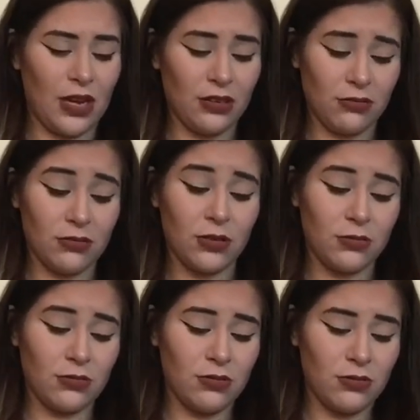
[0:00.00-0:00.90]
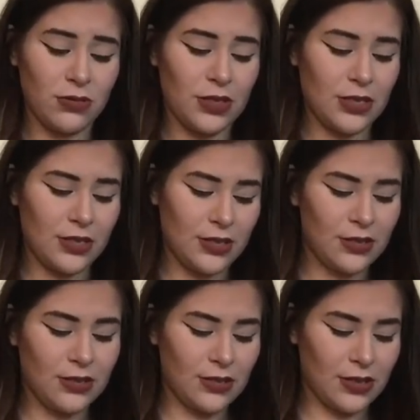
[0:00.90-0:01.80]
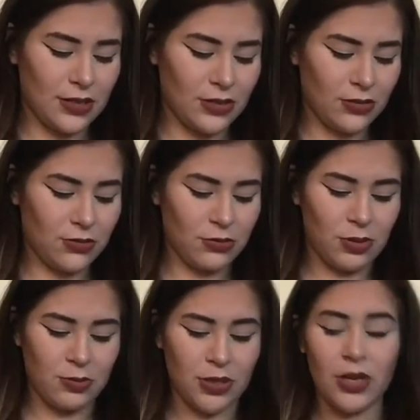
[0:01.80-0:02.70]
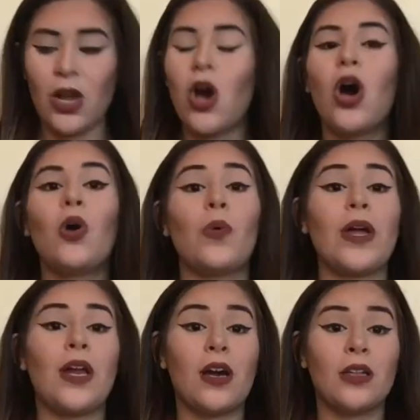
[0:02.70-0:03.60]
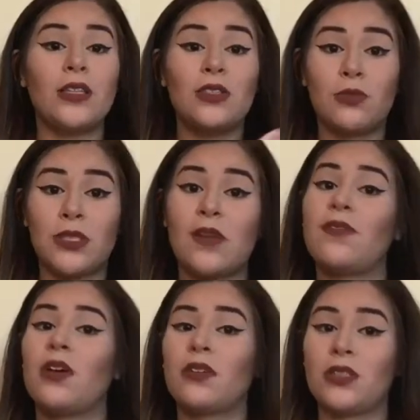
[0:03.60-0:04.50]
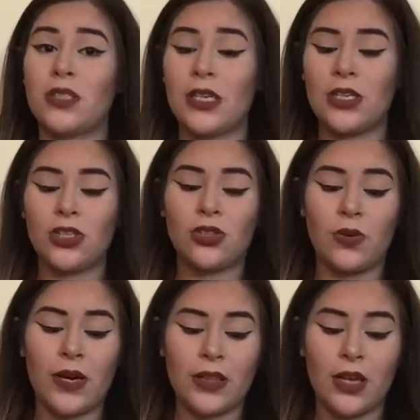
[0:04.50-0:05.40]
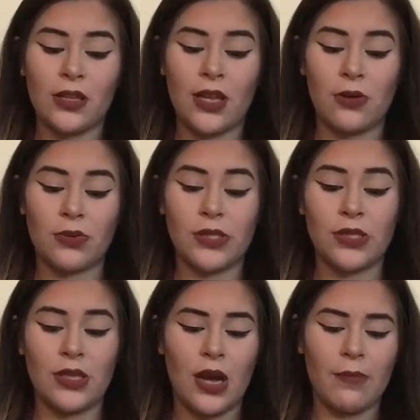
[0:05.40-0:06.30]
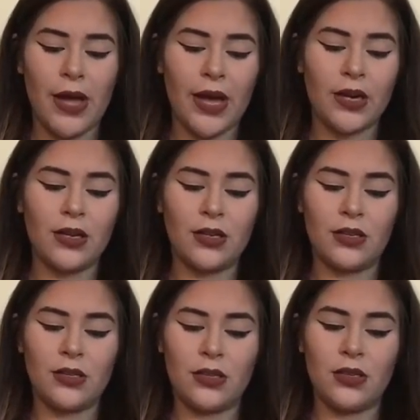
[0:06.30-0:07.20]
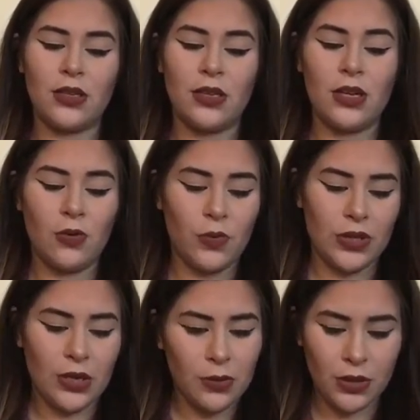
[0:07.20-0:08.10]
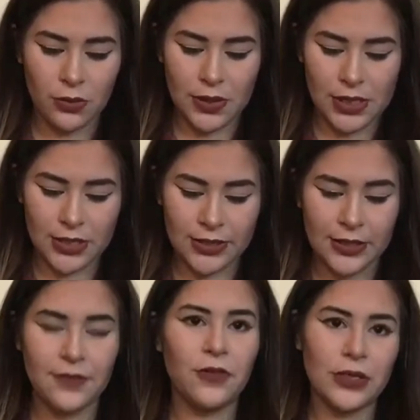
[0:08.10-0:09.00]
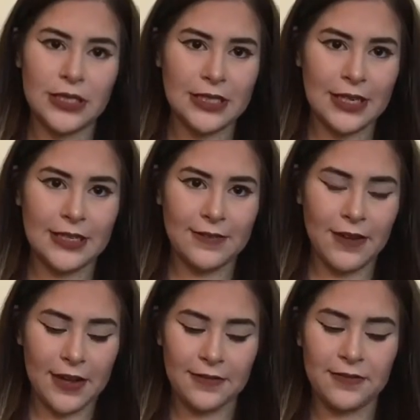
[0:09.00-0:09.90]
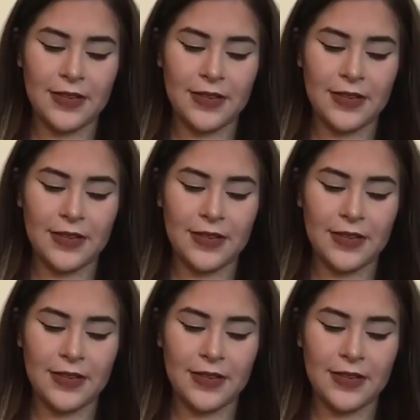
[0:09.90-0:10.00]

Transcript: I don't know don't remember. Oh, and I got these for $7 each, so I thought that was not bad. When they were originally $14.95.